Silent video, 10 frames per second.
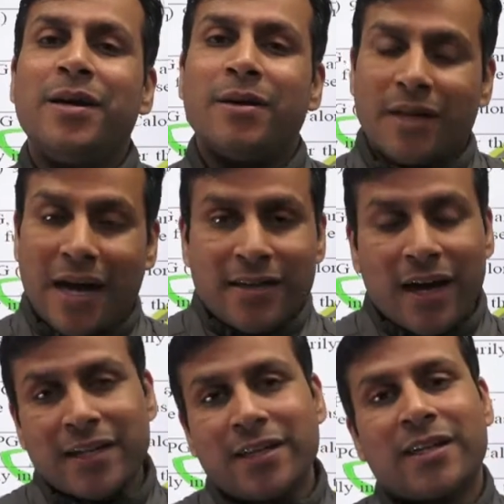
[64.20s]
the
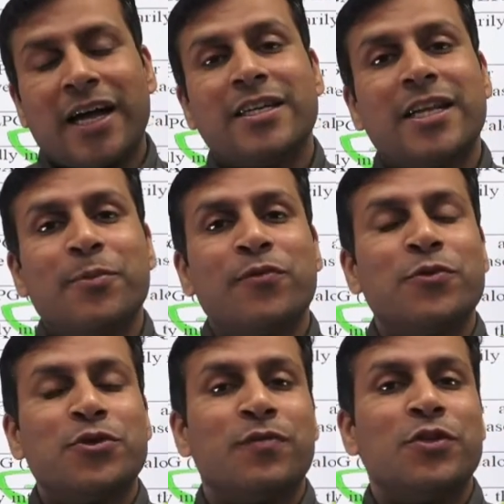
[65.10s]
other type of
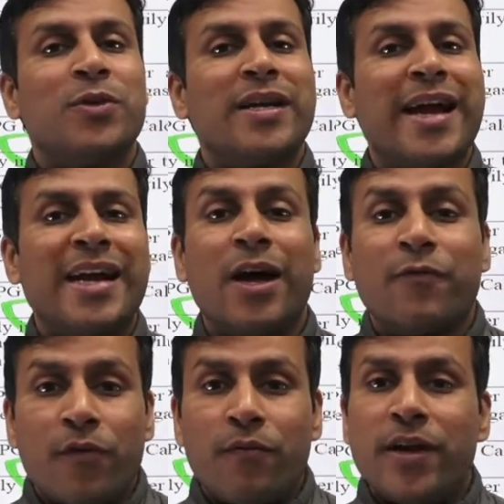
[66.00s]
question which you can get
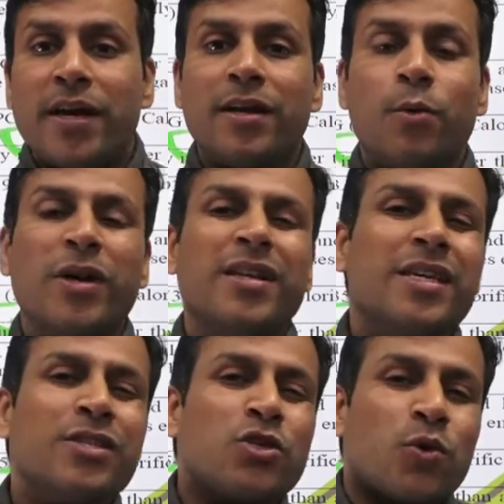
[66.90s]
from where, what are
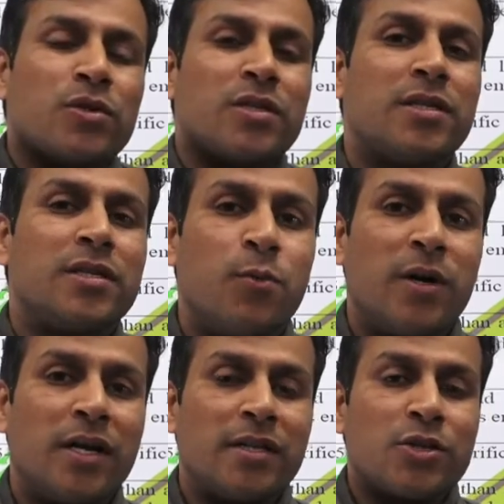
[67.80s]
the sources,
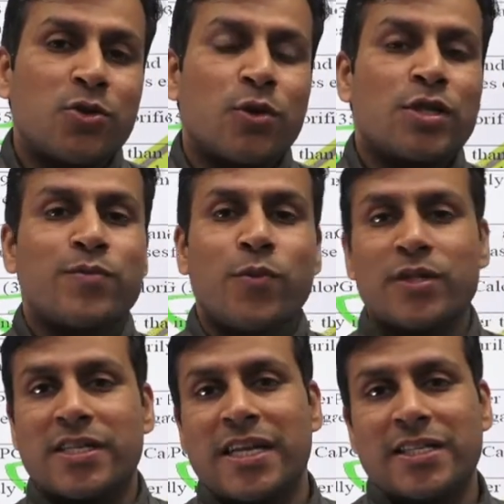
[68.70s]
what are the source for
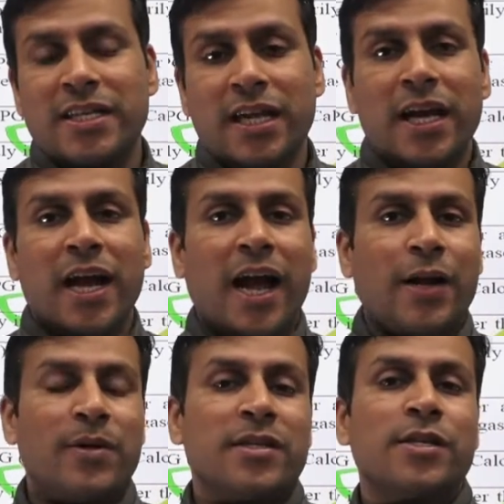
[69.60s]
CNG and
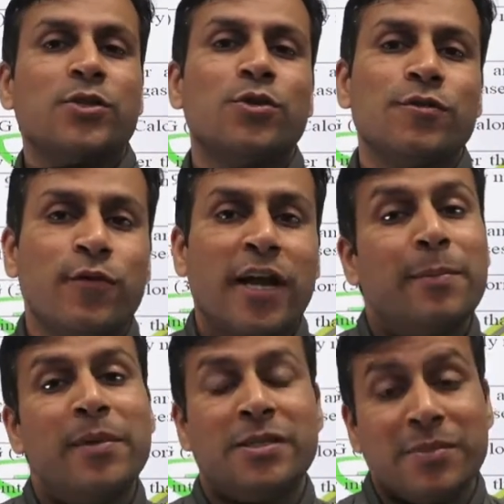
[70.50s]
what are the source for
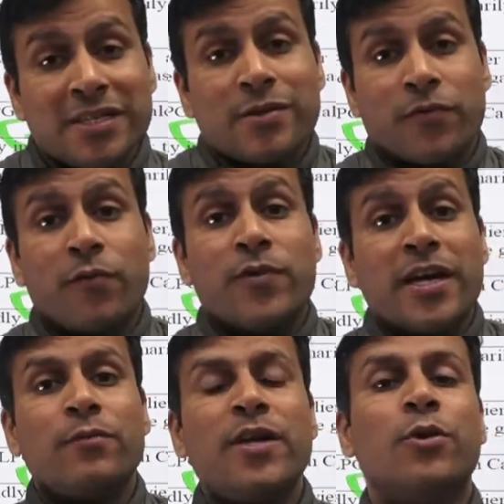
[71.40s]
LPG, means from
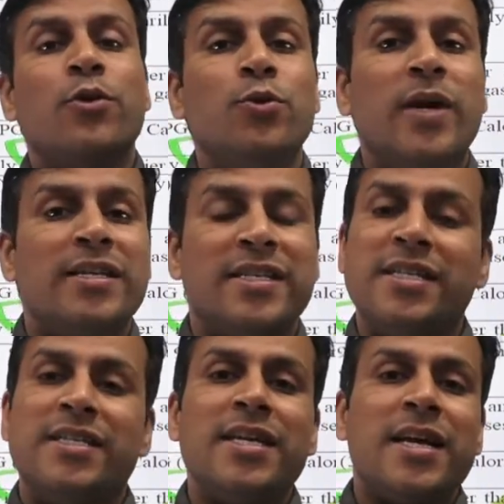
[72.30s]
where we are going to get
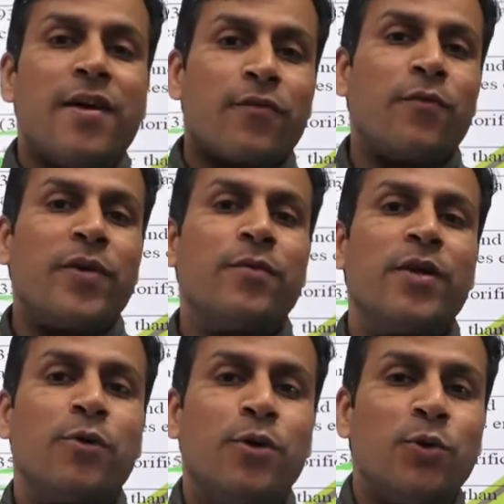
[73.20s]
CNG, from where we
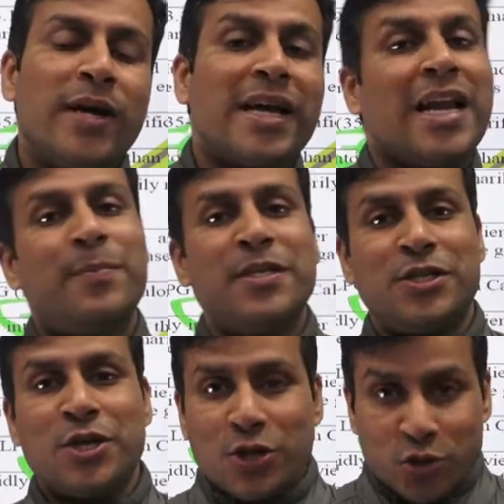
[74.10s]
are going to get
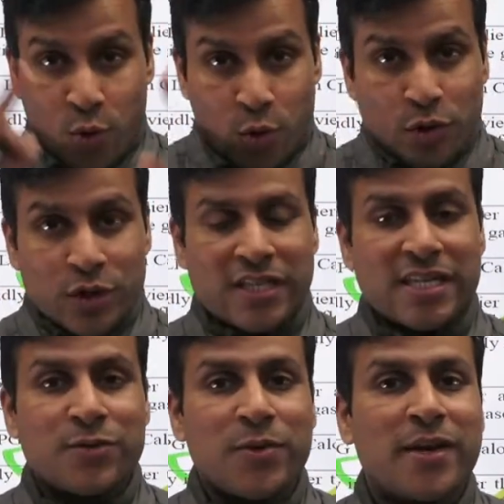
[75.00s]
LPG. So all those
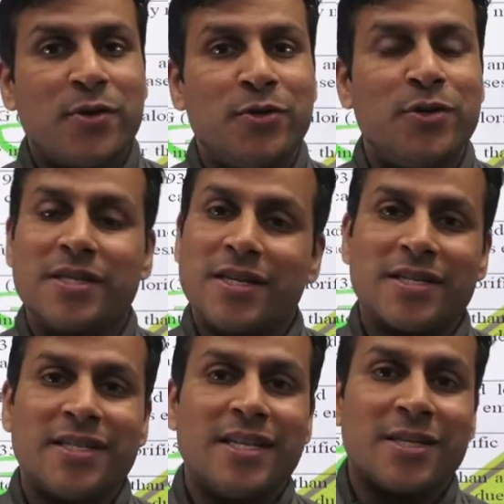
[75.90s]
things we are going to
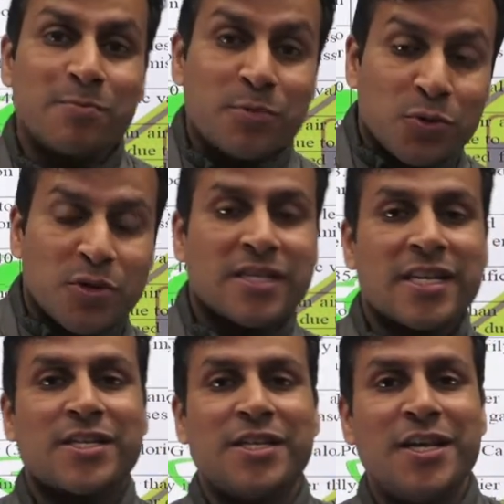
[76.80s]
discuss in the today's
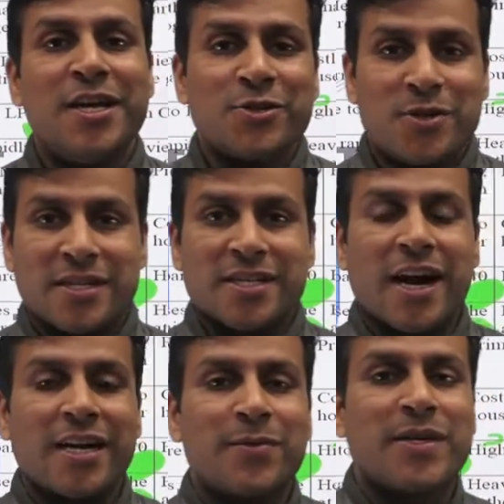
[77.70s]
session. So let's
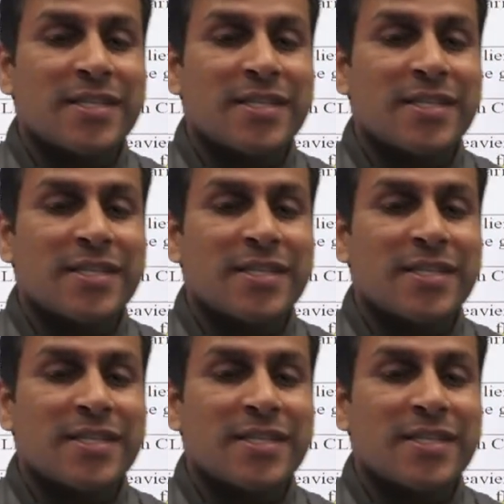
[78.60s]
start our